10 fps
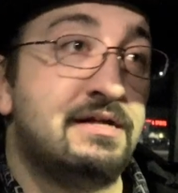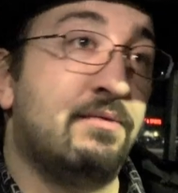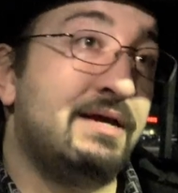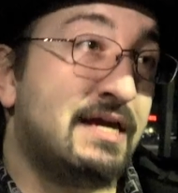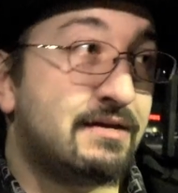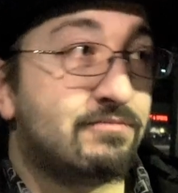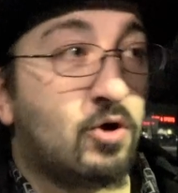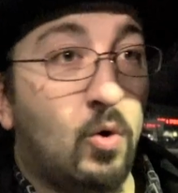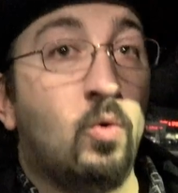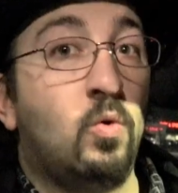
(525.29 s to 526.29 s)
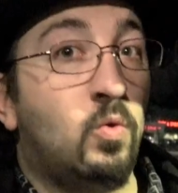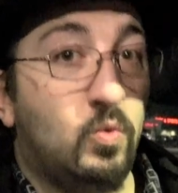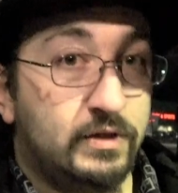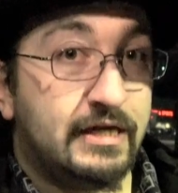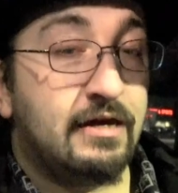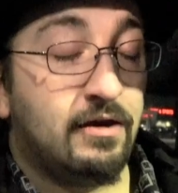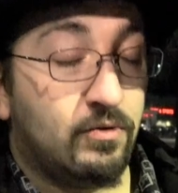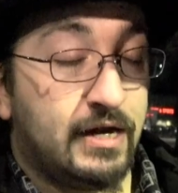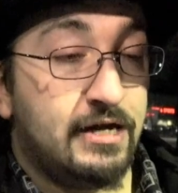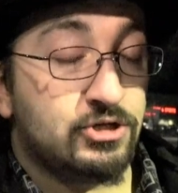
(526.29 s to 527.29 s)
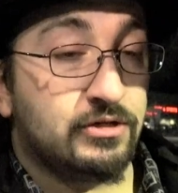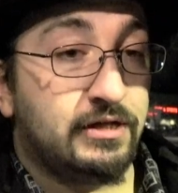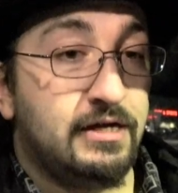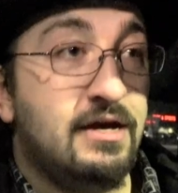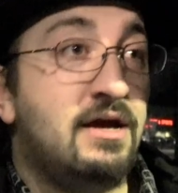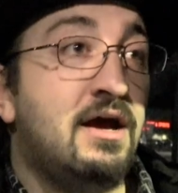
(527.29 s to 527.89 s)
Now we get cold occasionally,